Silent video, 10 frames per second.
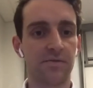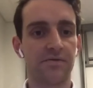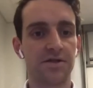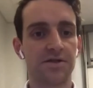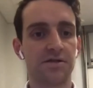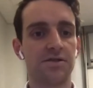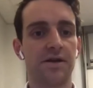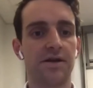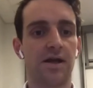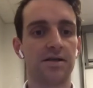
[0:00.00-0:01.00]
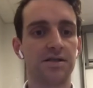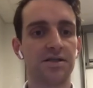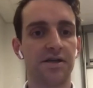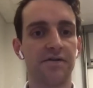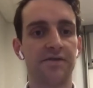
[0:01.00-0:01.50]
I'm one of the consultant
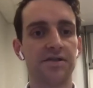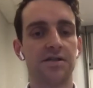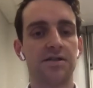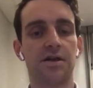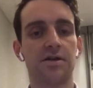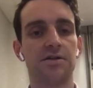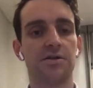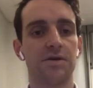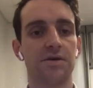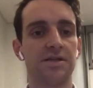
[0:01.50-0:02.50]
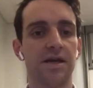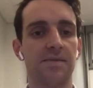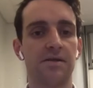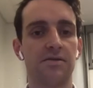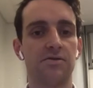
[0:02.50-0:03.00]
radiologists here in Vincent's, and I'm going to talk today
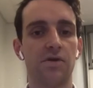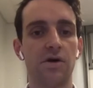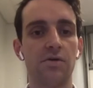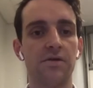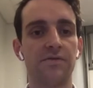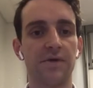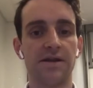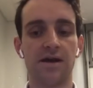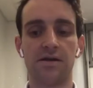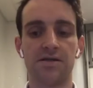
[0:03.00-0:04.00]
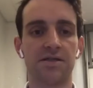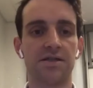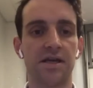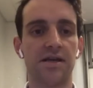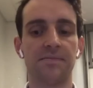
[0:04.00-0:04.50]
about the role of the
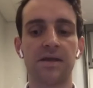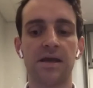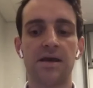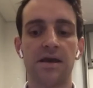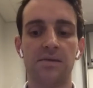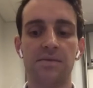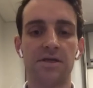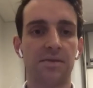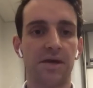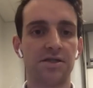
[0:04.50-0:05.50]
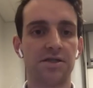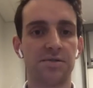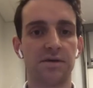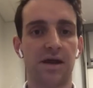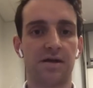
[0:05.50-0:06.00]
radiologist in imaging
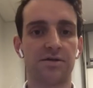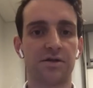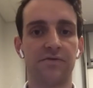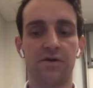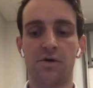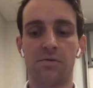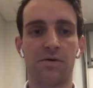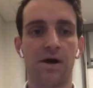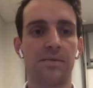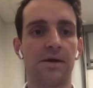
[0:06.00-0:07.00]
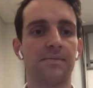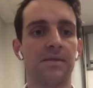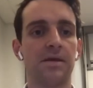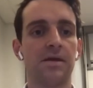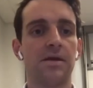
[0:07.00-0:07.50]
patients with cancer of unknown primary.
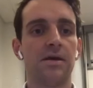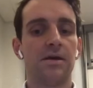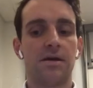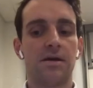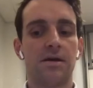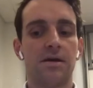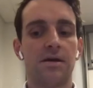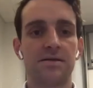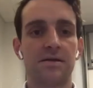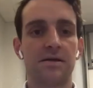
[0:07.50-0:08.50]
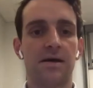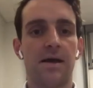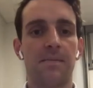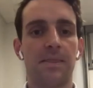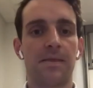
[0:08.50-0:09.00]
And
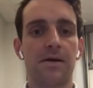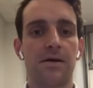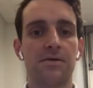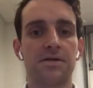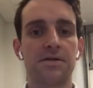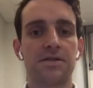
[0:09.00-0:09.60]
I'm going to